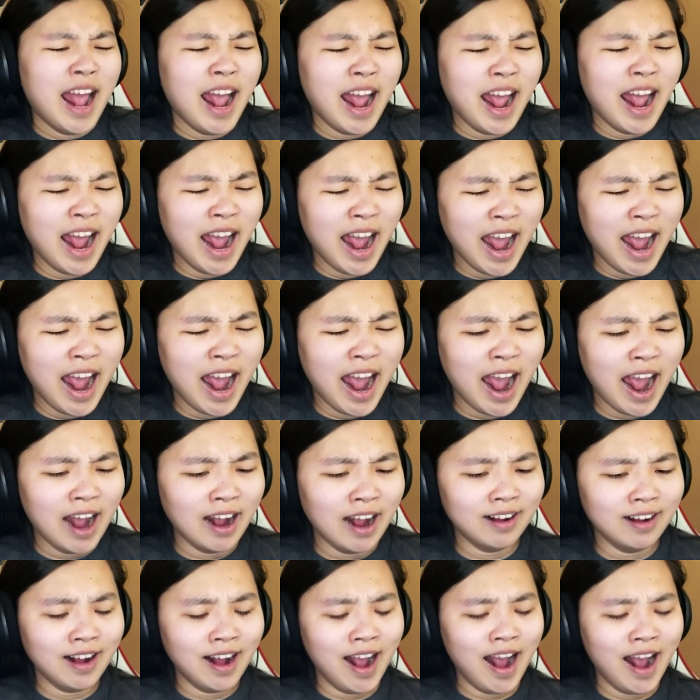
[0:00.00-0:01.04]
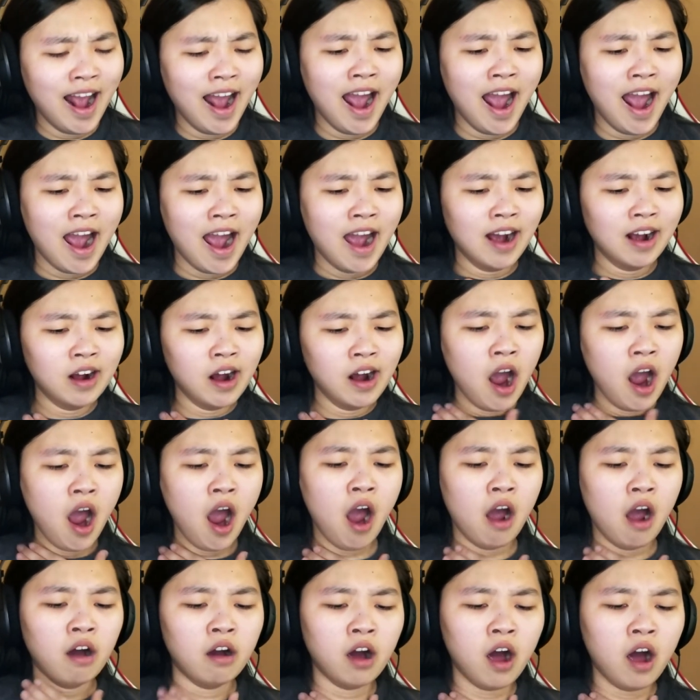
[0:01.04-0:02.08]
Mm, mm,
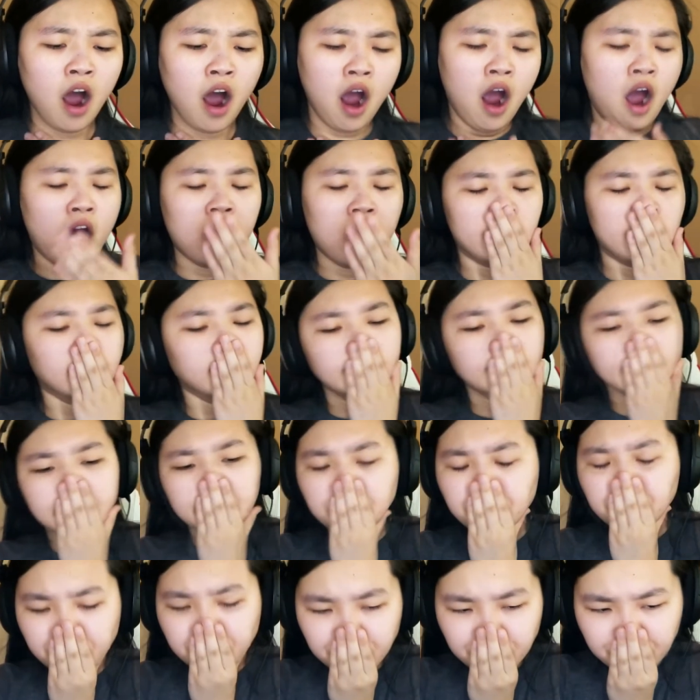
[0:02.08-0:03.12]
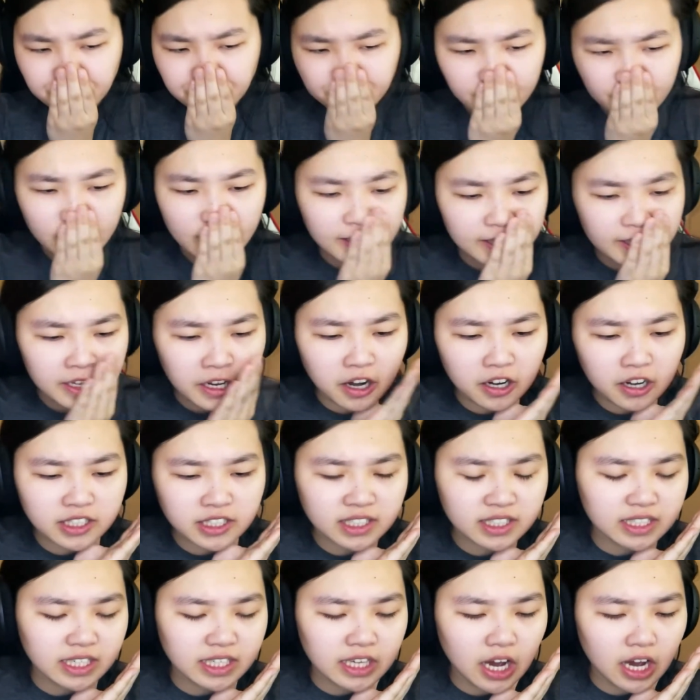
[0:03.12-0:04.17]
mm, oh.
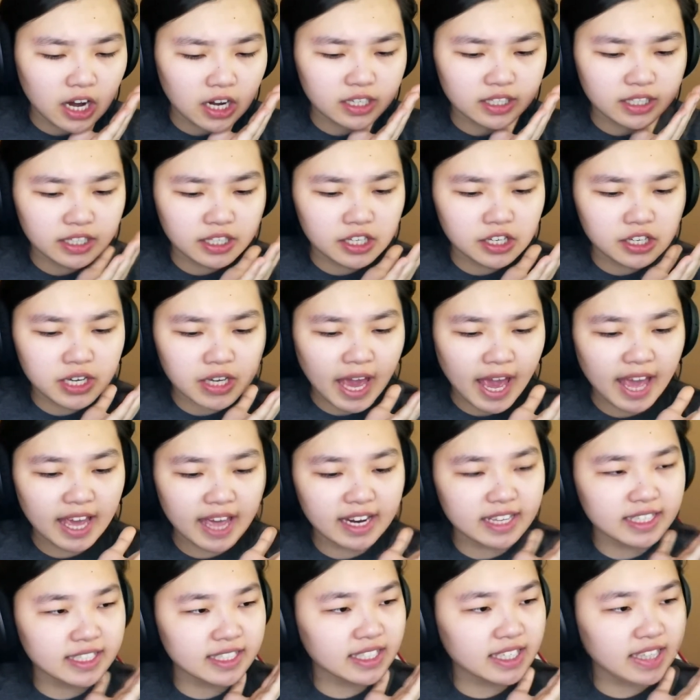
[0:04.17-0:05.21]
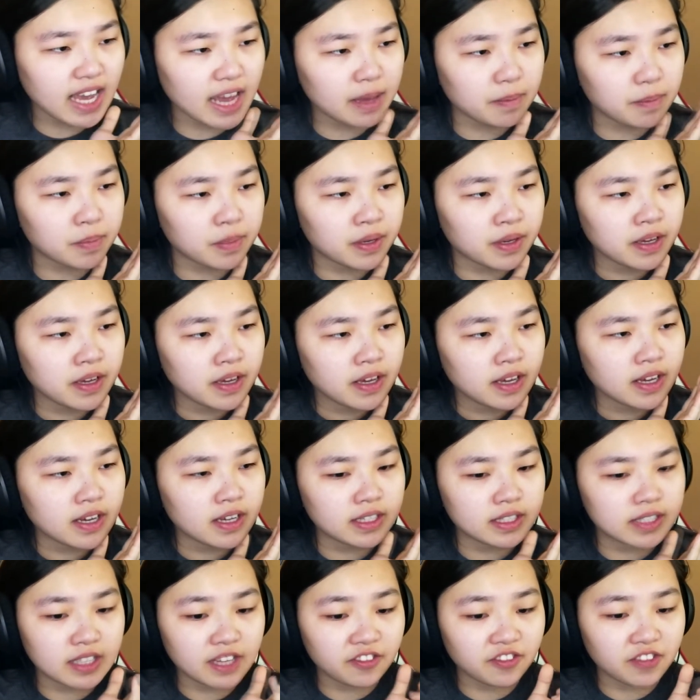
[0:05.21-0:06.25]
Yawn's, yawn, you can't escape.
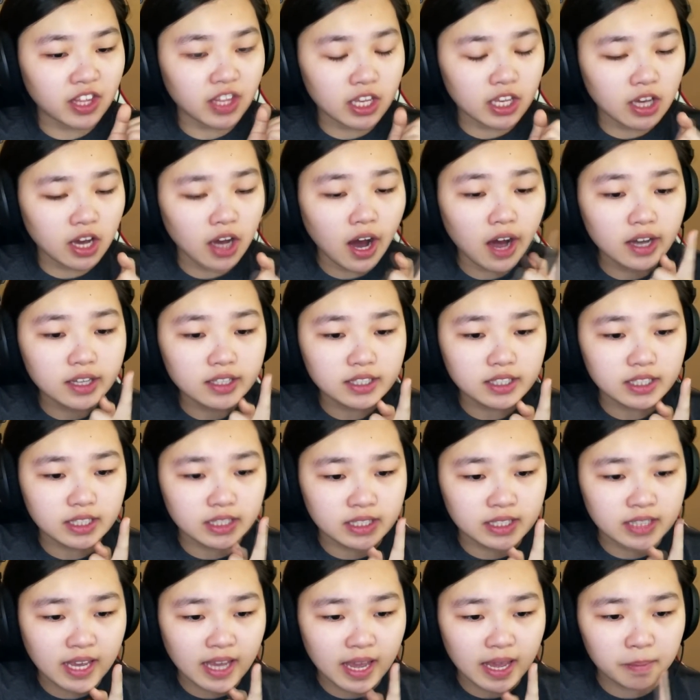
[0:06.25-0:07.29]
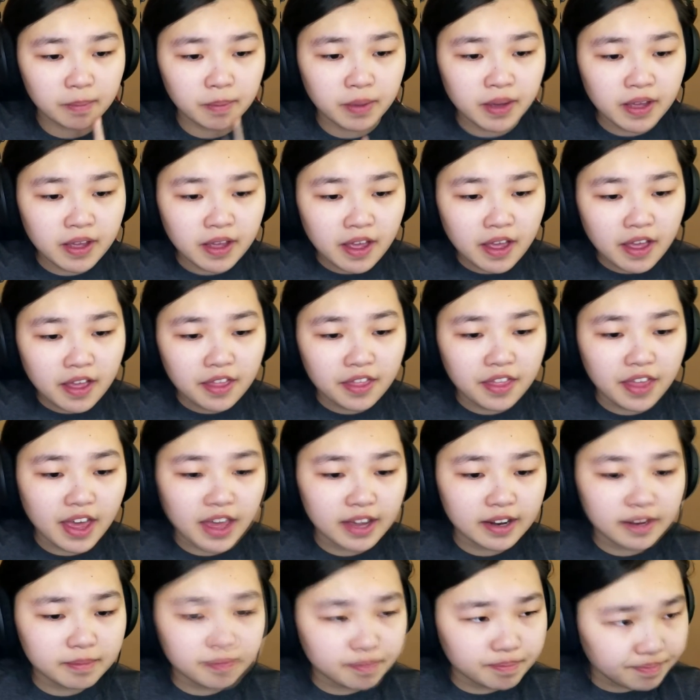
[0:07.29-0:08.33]
Because if the yawns escape,
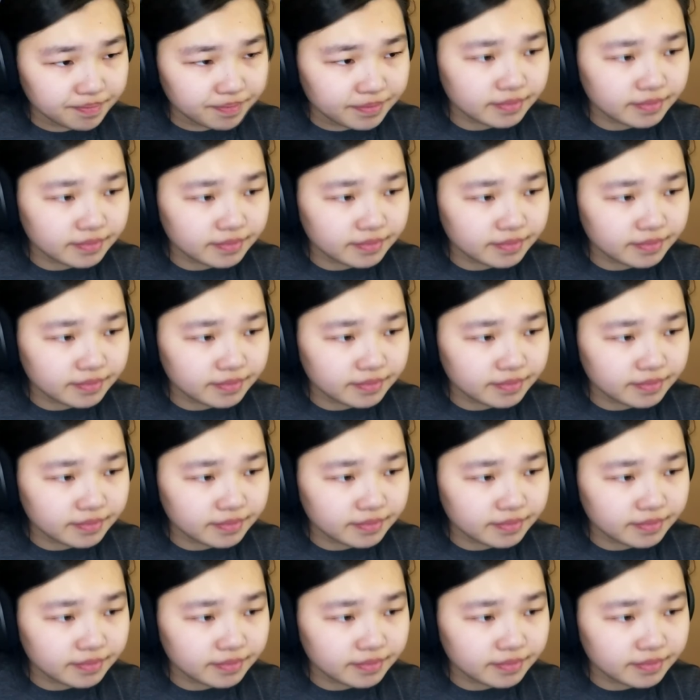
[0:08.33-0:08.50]
then